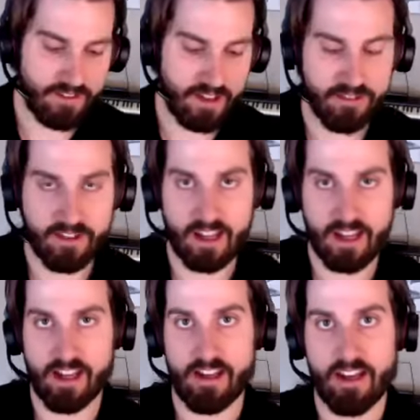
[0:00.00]
if
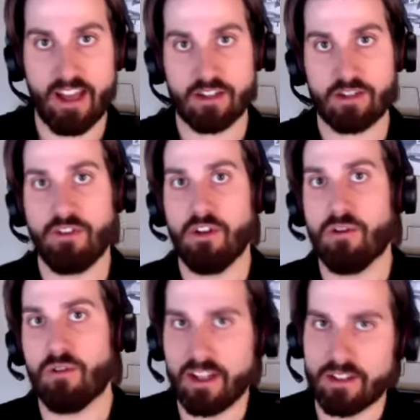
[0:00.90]
a Next review
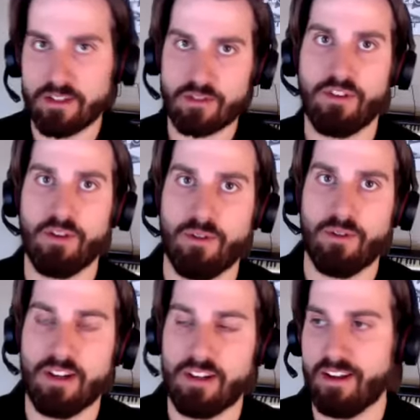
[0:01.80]
or Nexus review,
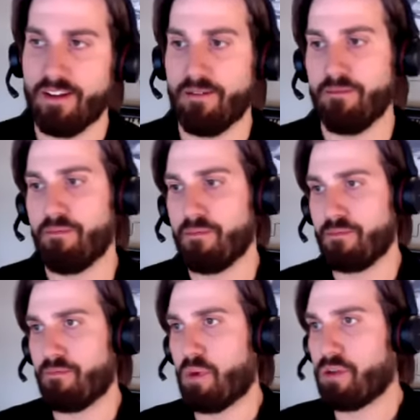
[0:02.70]

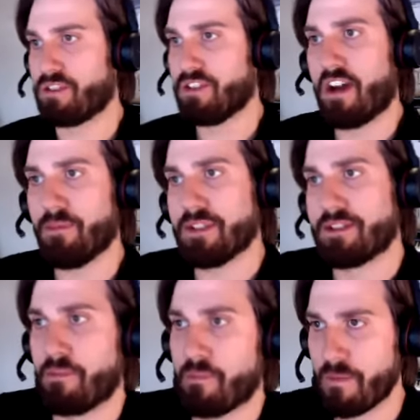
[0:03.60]
both
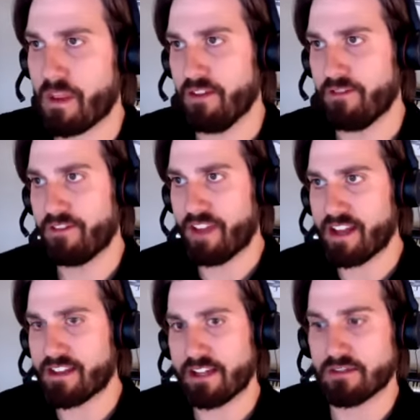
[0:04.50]
synonymous, if
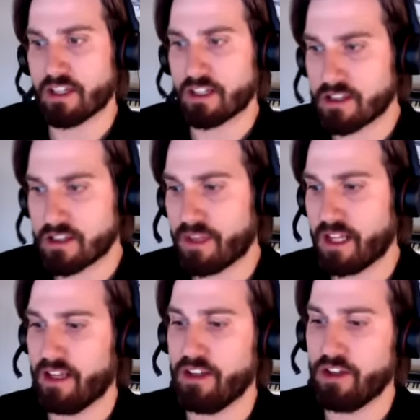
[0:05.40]
that sounds like something
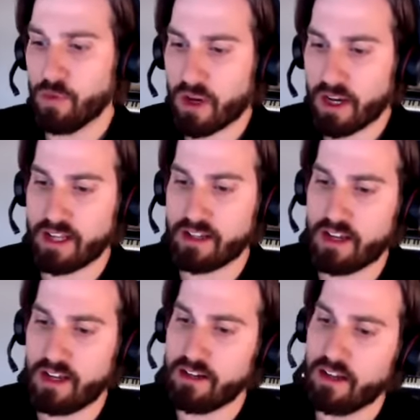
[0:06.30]
that you want to get
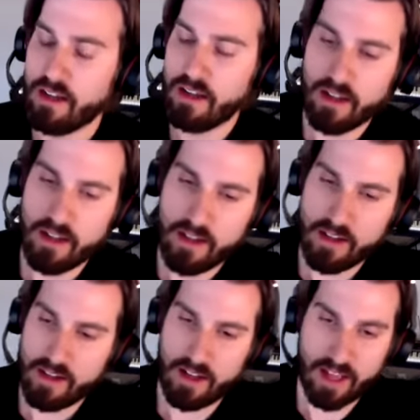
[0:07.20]
done,
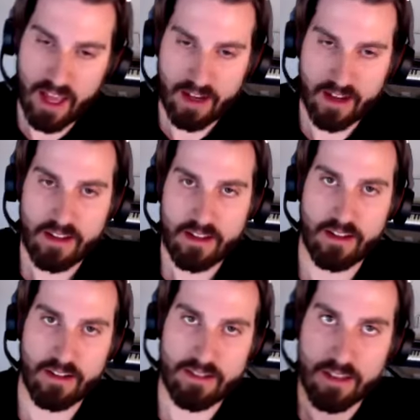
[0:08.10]
again,
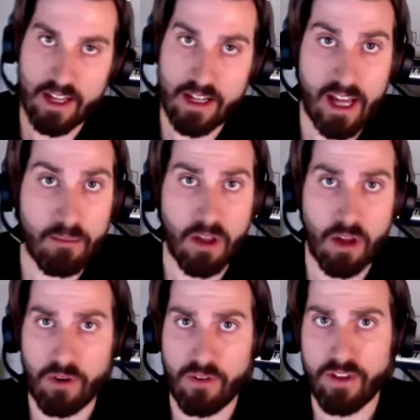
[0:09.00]
there's a link down
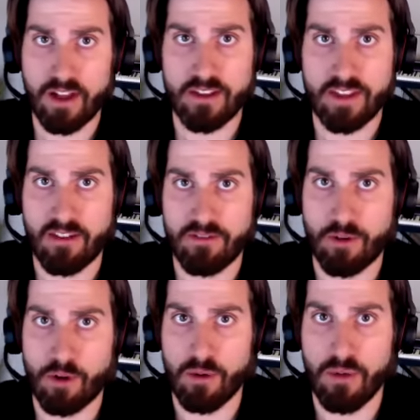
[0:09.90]
below. Fill out that
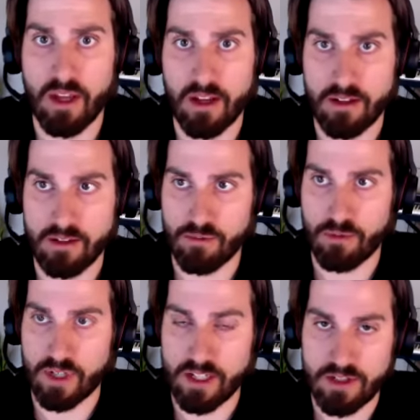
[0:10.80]
form and
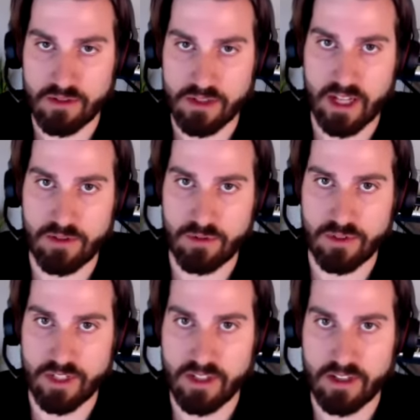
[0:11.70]
we'll get you scheduled